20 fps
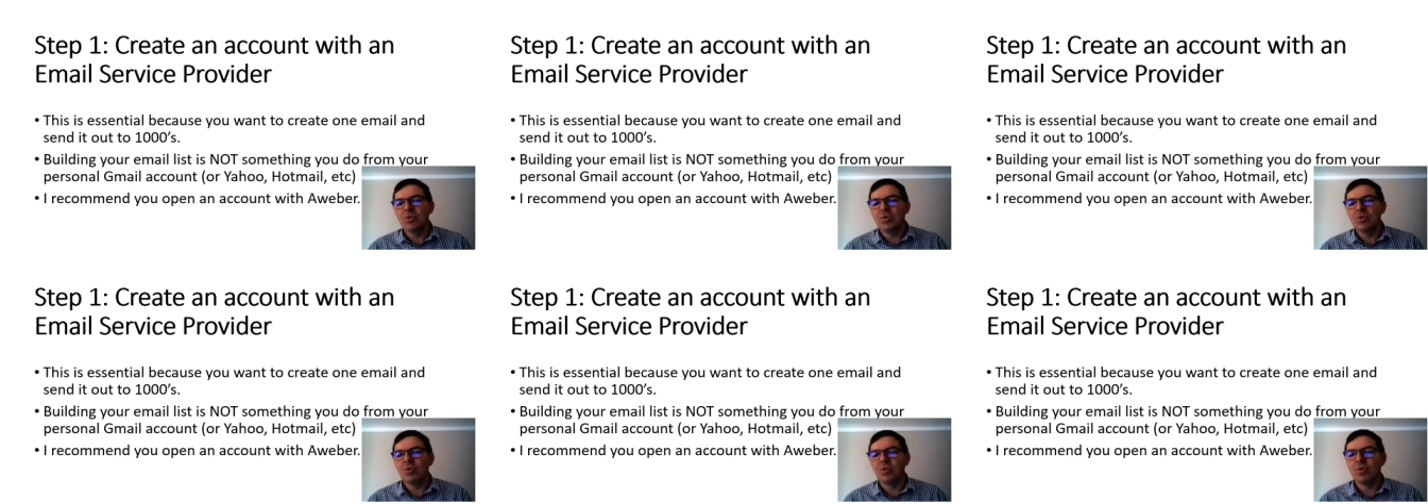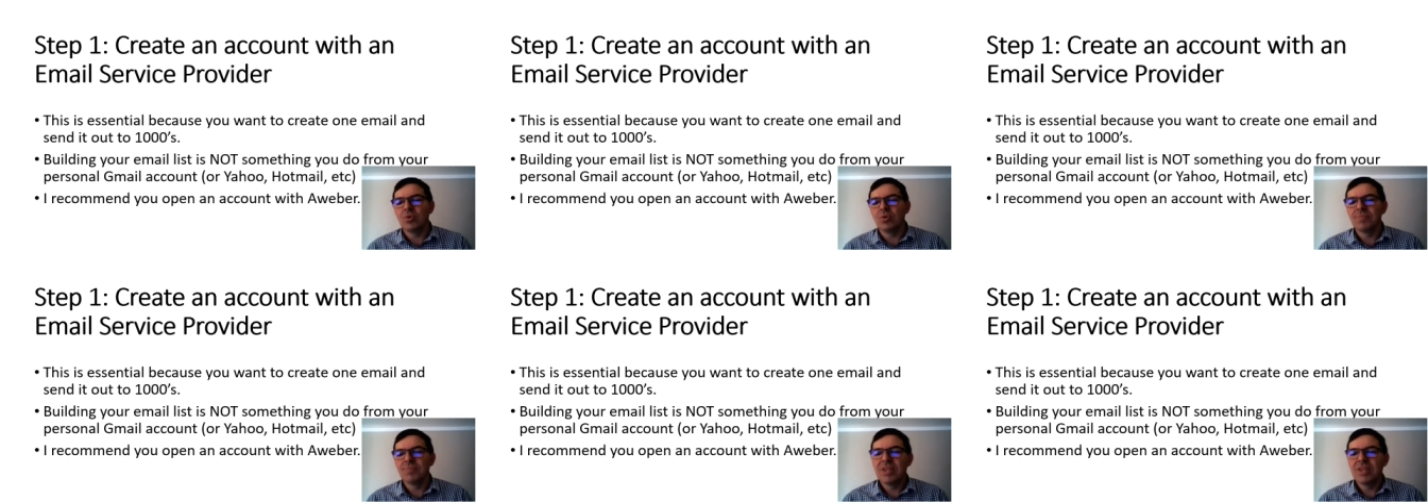
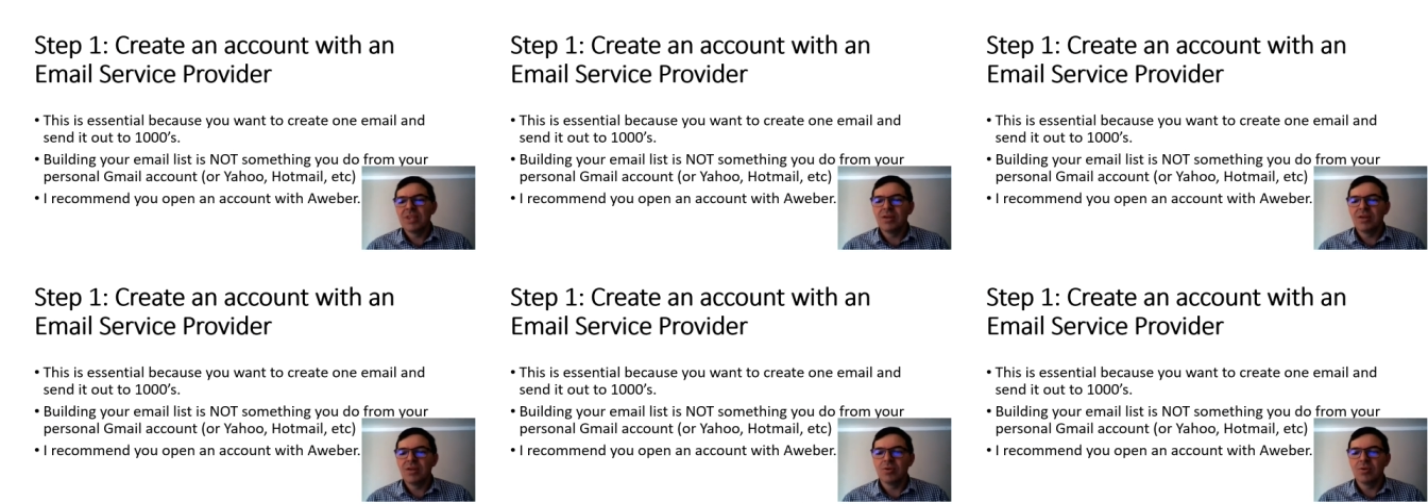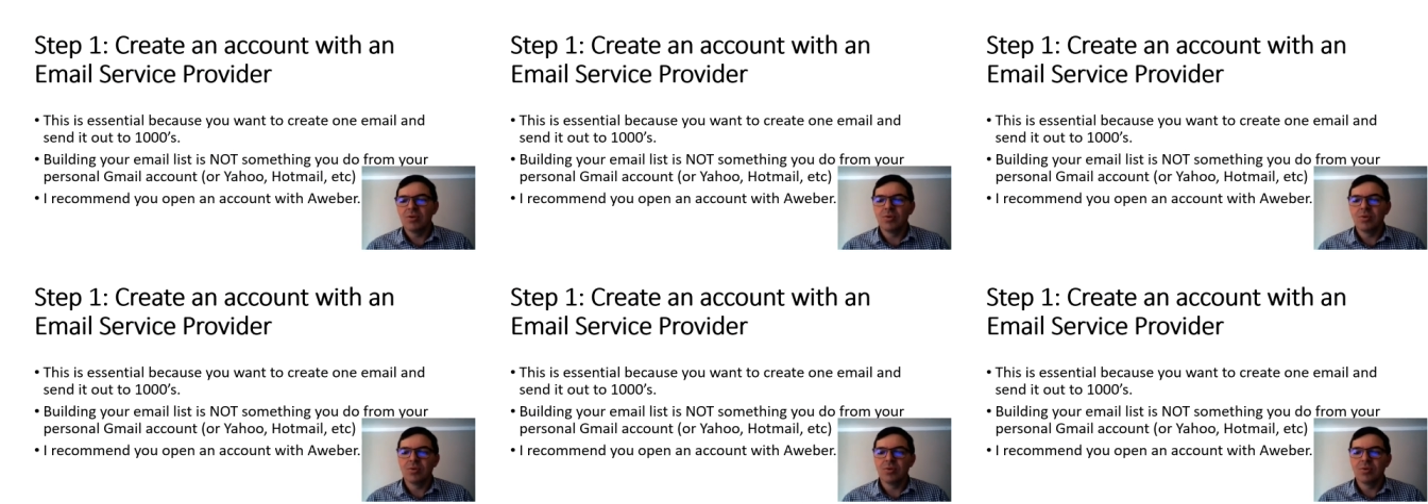or
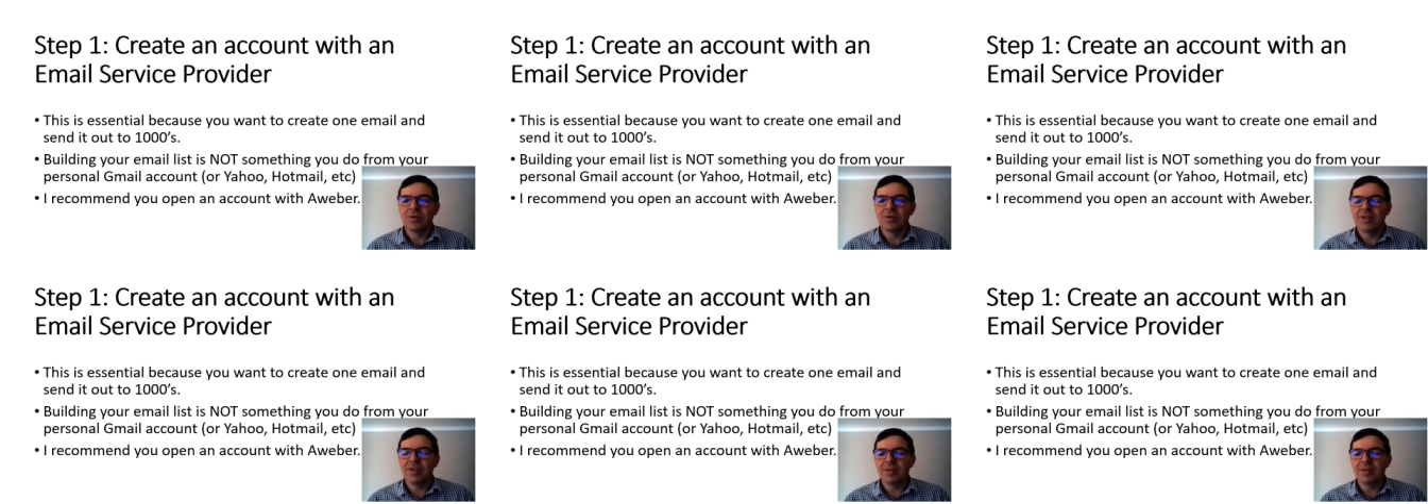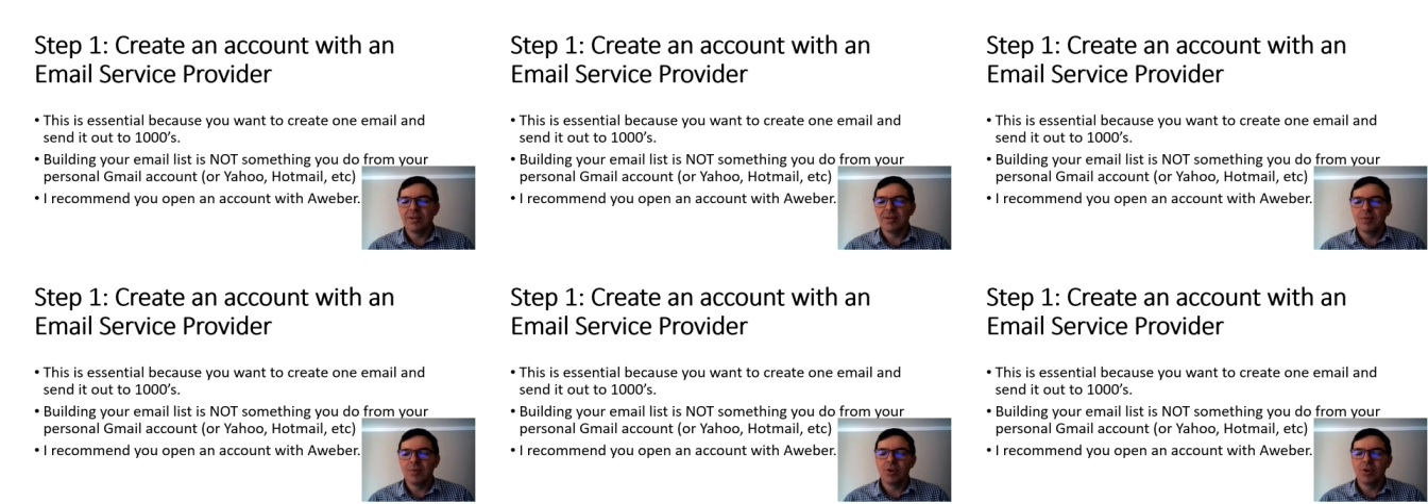or
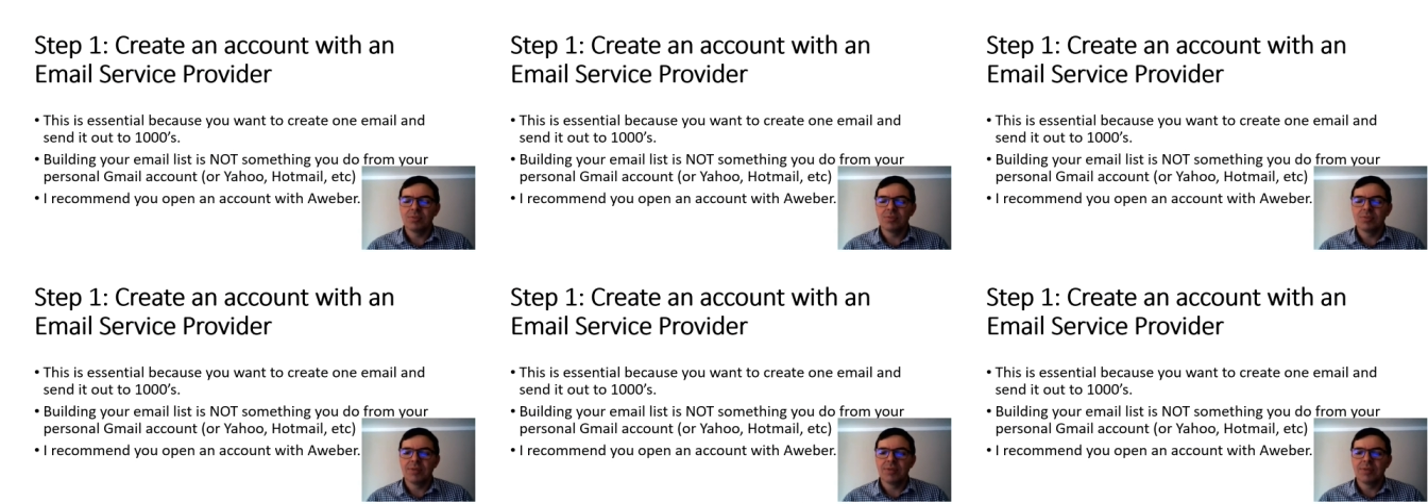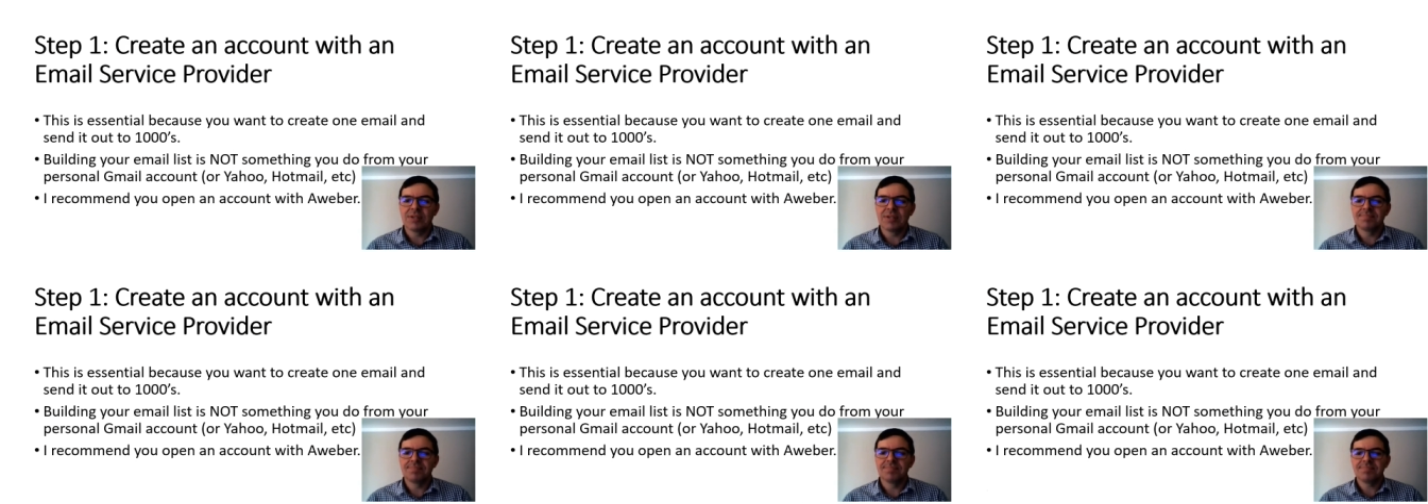um,
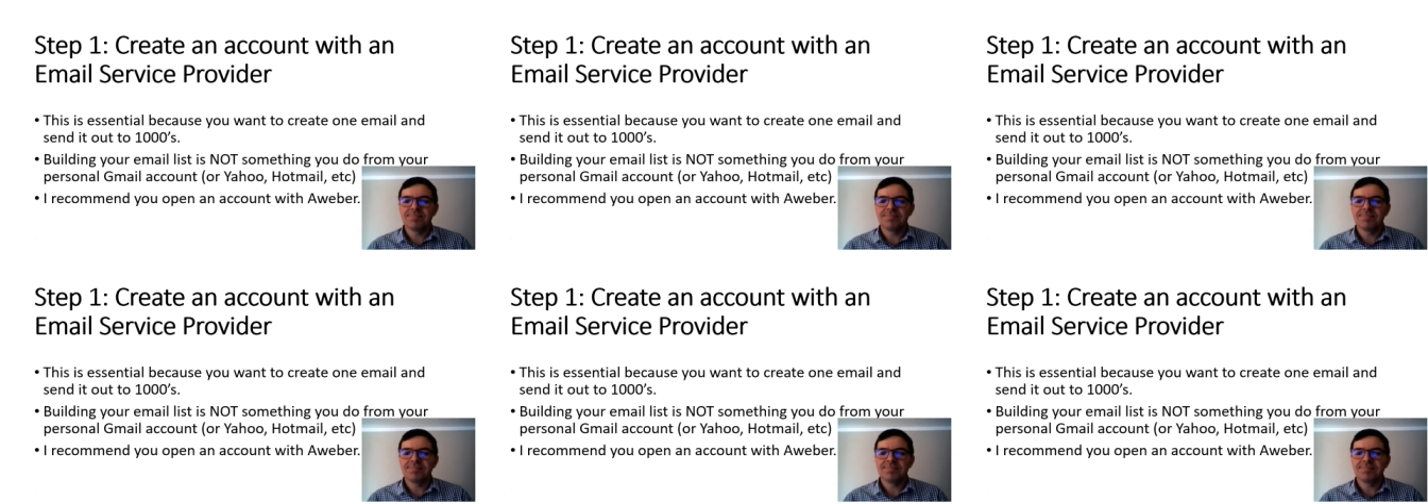Hotmail.